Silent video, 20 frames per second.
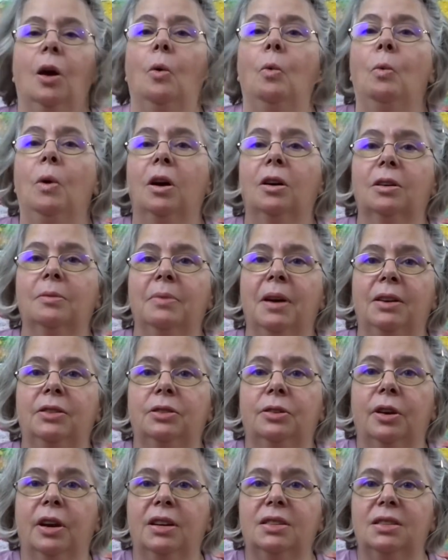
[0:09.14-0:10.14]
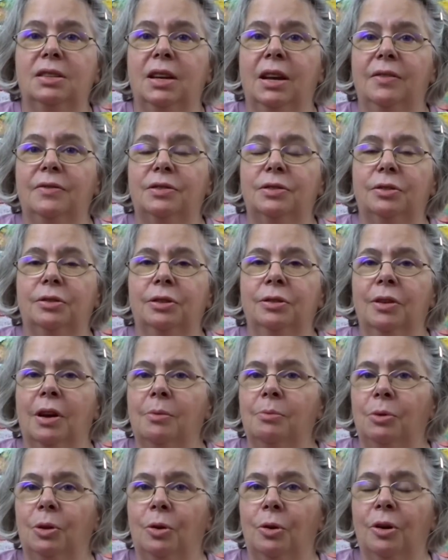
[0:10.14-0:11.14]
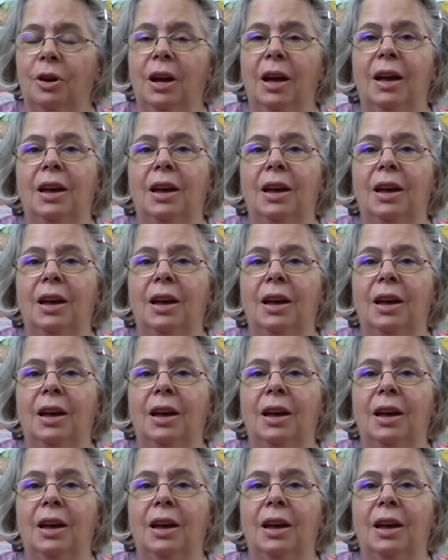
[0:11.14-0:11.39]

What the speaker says: Welcome back to Crazy Dave's Crew. I'm Laura,